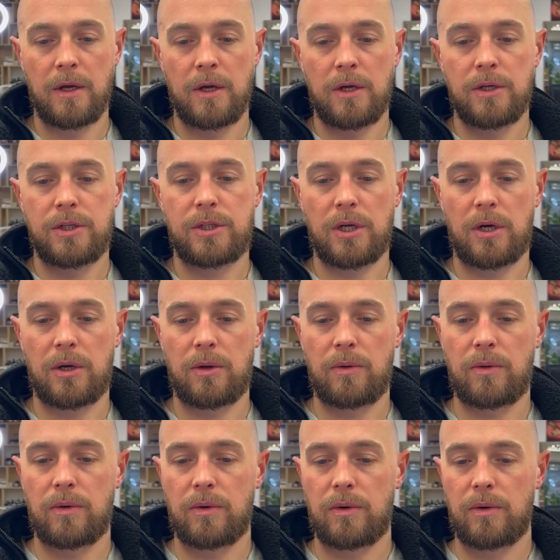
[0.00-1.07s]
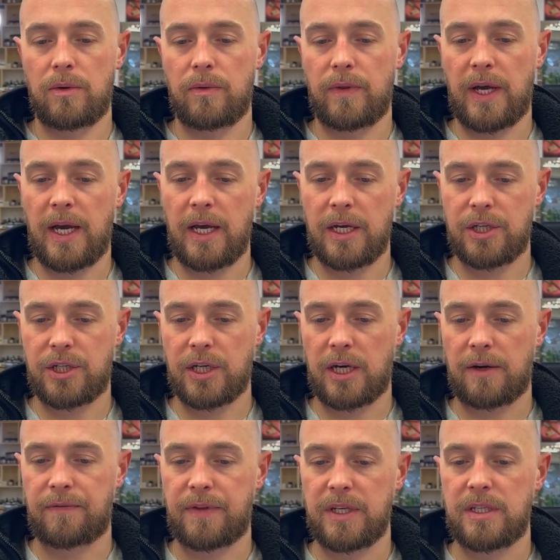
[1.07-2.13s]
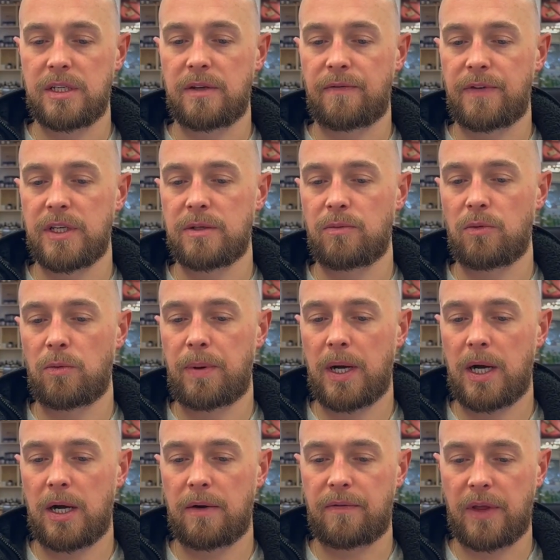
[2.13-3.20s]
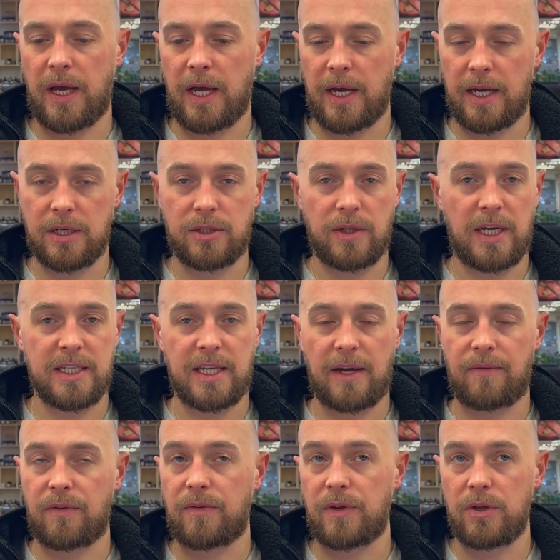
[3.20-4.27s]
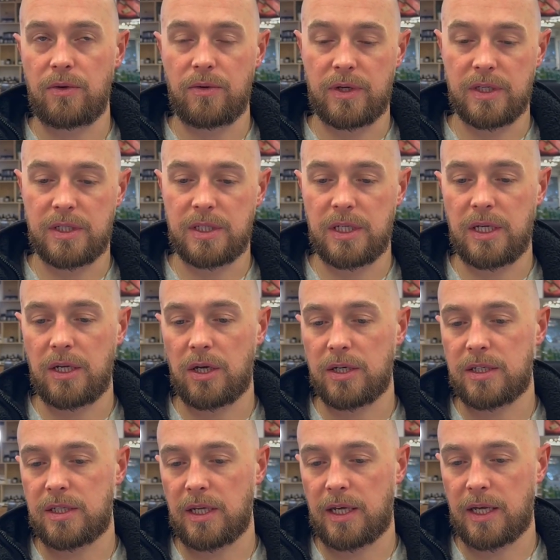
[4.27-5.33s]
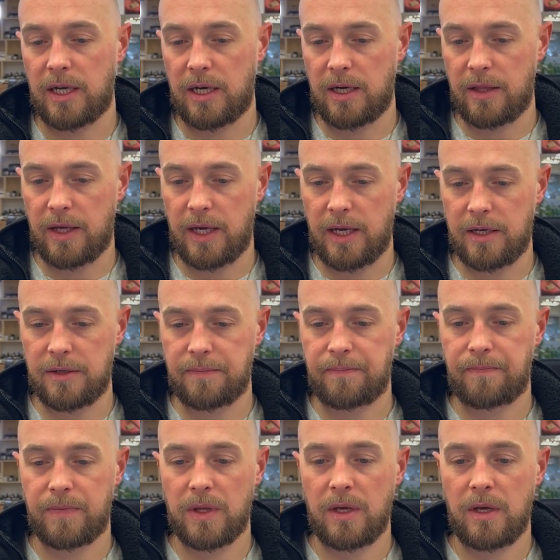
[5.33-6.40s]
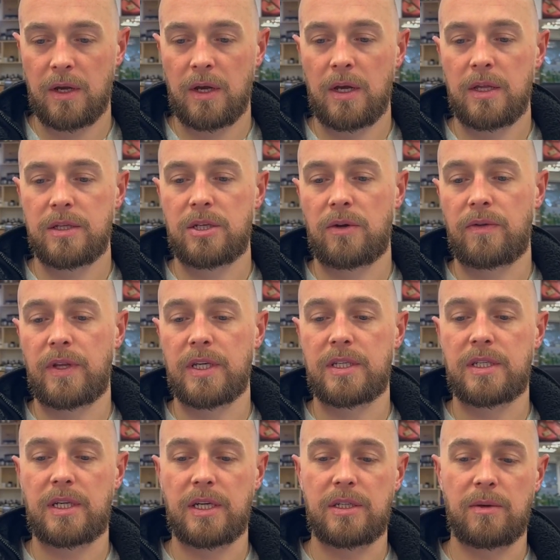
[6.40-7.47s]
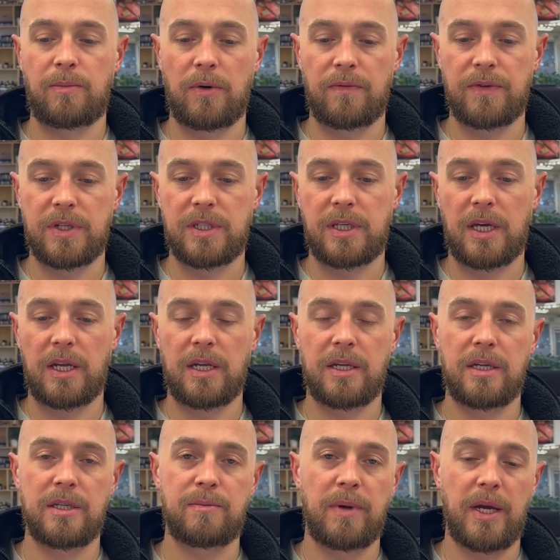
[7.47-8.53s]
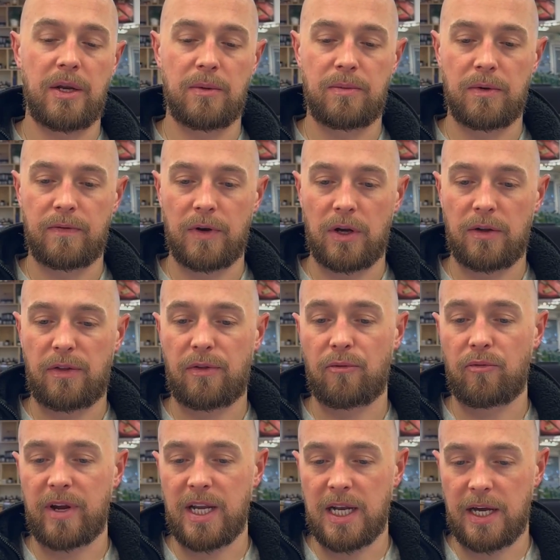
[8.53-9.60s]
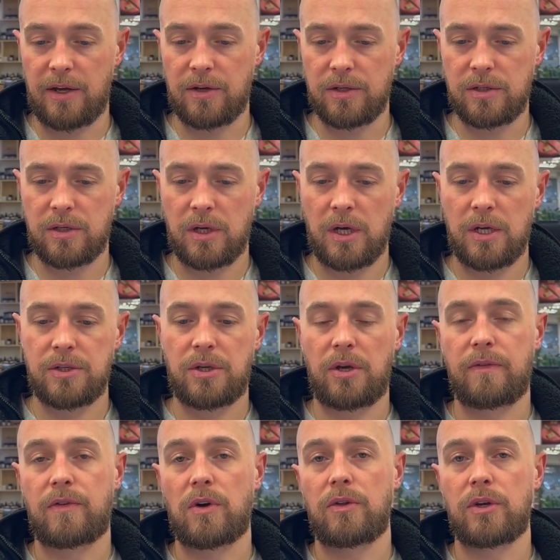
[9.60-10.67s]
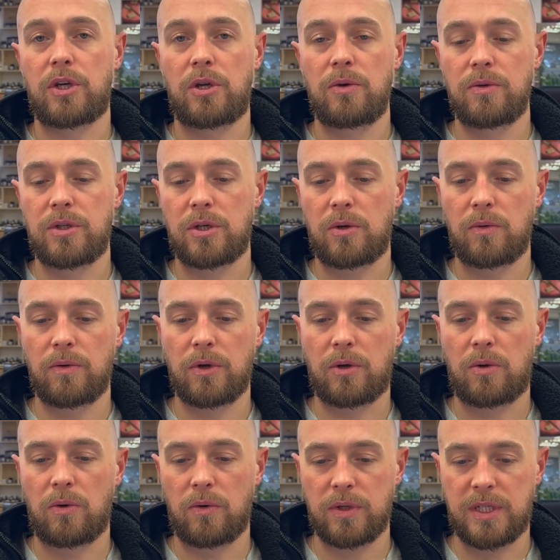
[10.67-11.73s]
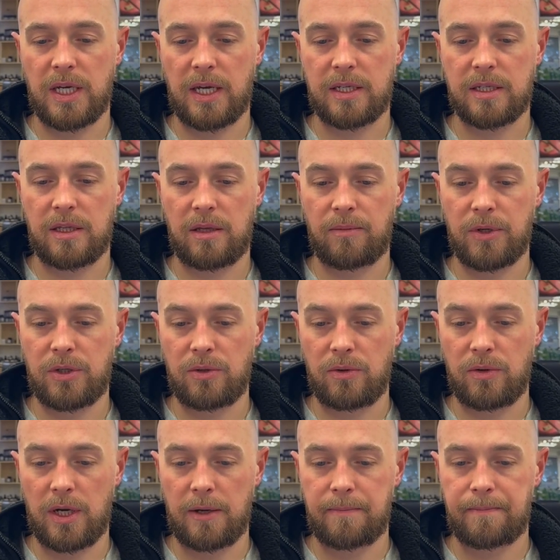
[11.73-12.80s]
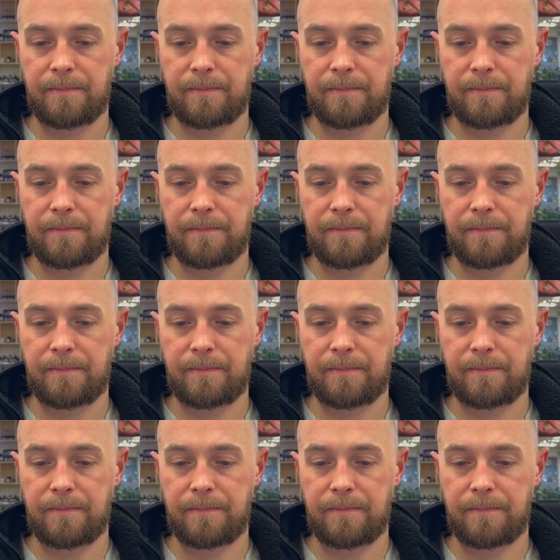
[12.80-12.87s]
So the hair shaft, this is a visible part of the hair, so that's everything you can see like sticking out of the head. So this sticks above the skin and is made up of like three layers. So you've got the cuticle, the cortex, and the medulla.